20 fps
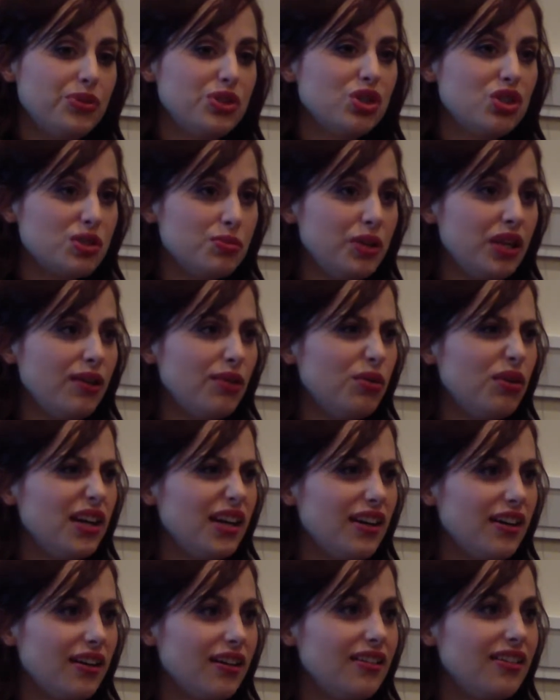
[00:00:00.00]
So just be
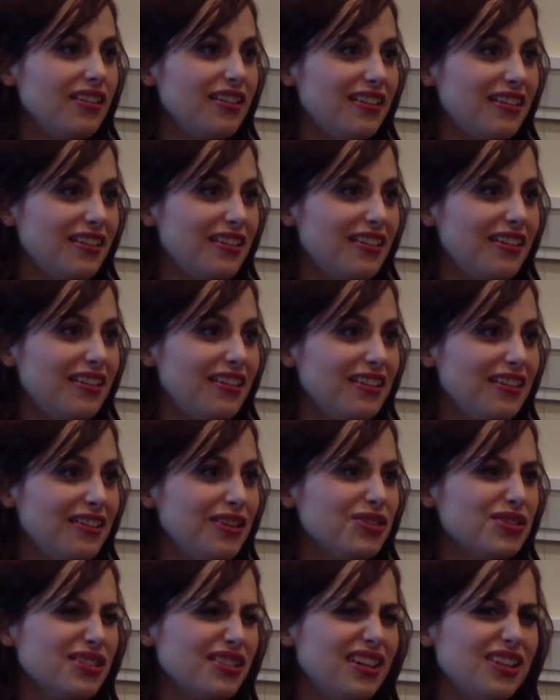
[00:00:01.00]
aware.
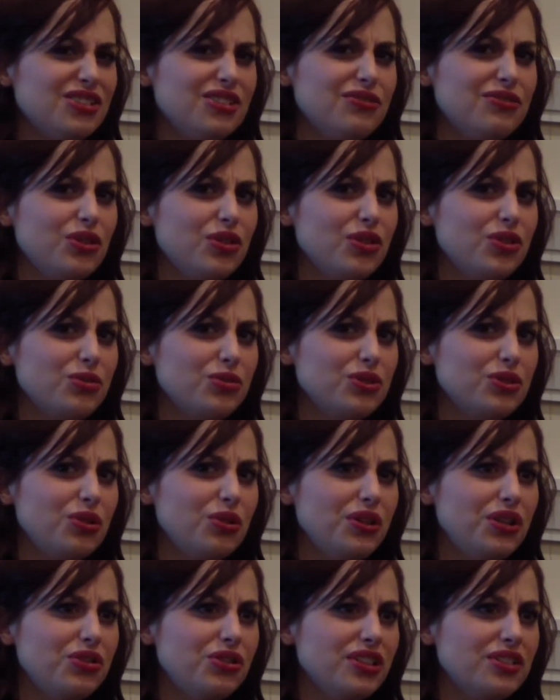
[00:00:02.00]
Those electric photos were
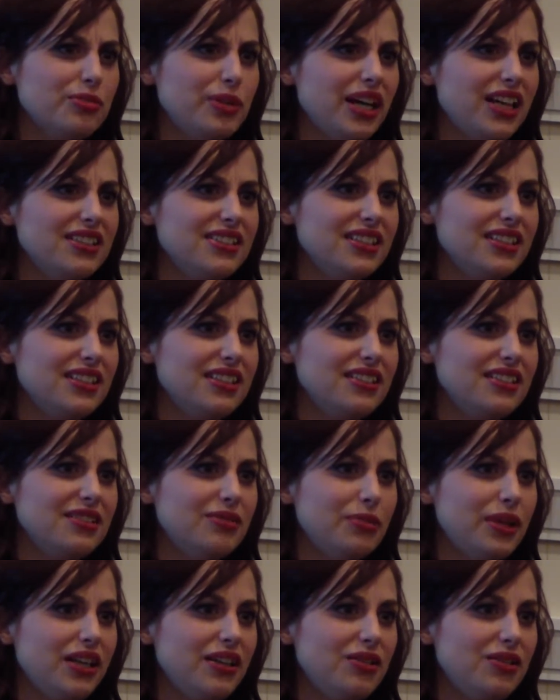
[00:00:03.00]
totally trespassing,
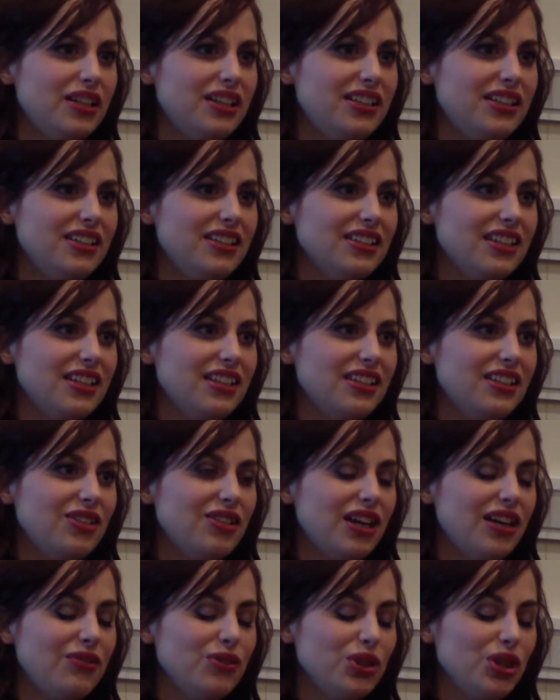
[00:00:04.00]
by the way, in like a
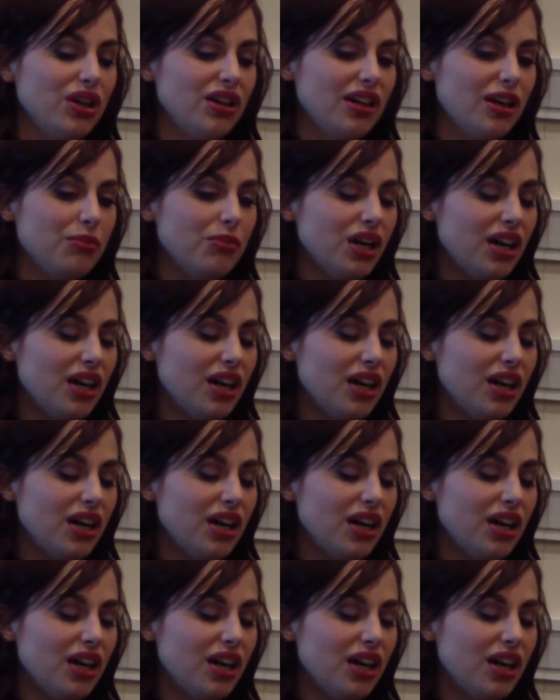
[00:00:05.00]
gravel yard.